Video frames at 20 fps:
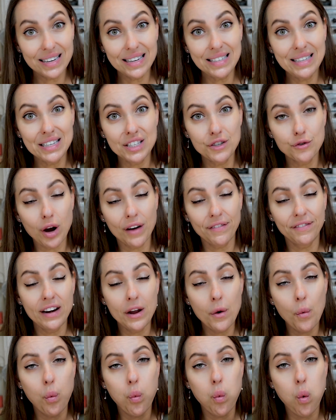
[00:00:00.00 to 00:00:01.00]
it is roughly
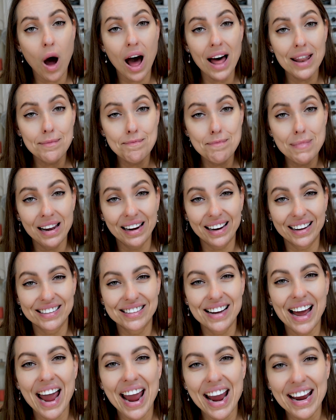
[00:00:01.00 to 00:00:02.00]

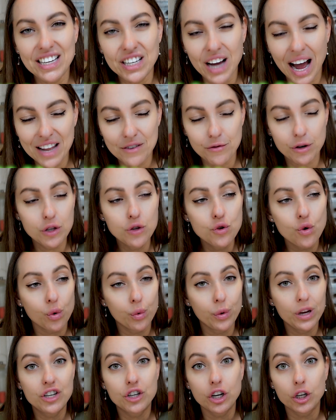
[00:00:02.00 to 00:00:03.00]
1,800,000
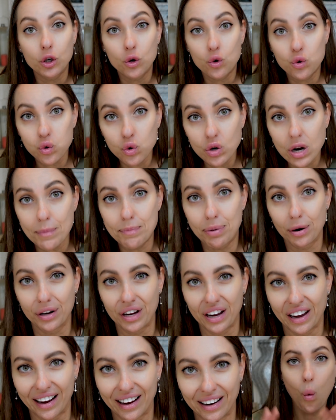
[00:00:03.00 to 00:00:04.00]
Norwegian krona per
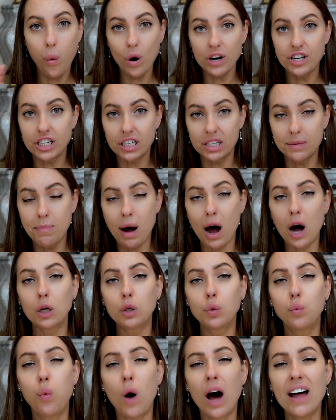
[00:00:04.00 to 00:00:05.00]
year, which is about
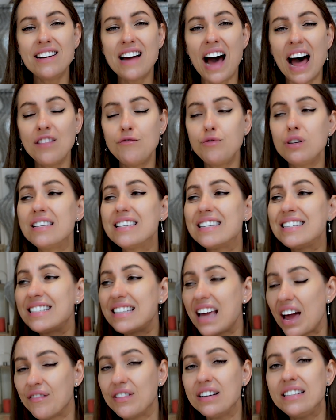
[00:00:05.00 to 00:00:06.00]

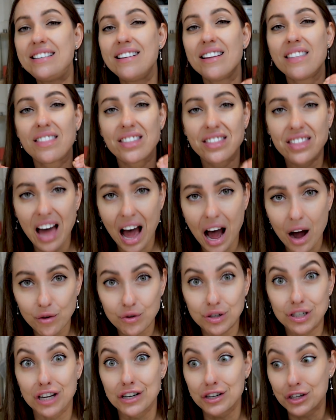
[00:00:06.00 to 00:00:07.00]

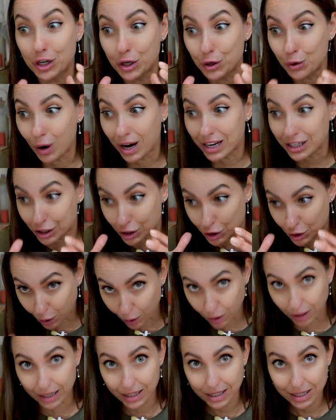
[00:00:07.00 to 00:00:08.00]

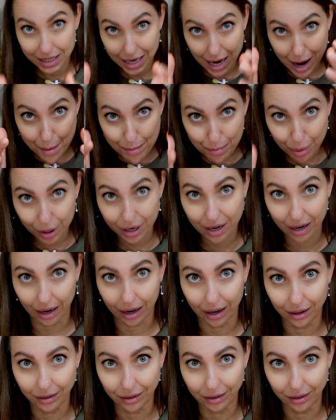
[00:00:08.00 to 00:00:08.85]
$170,000 per year.